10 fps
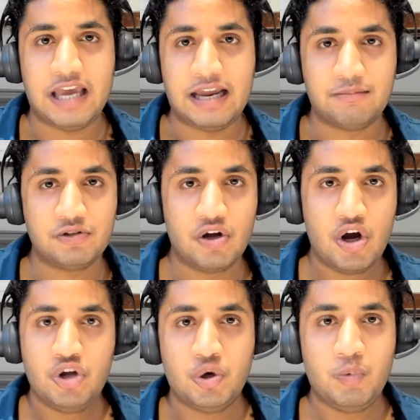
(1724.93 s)
games
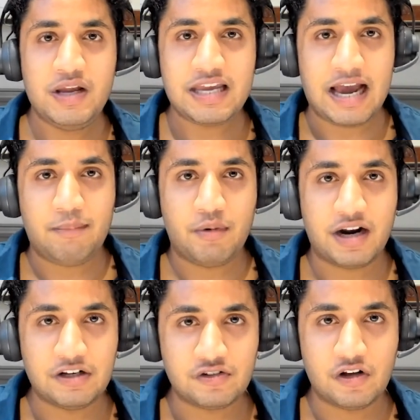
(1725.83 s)
to recap
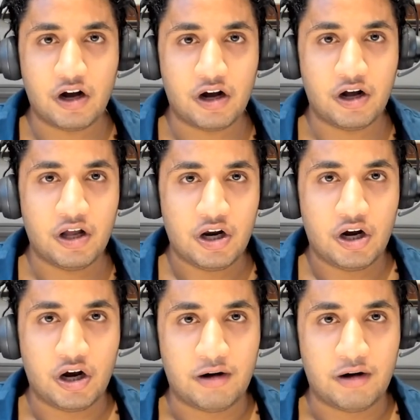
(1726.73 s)
what I saw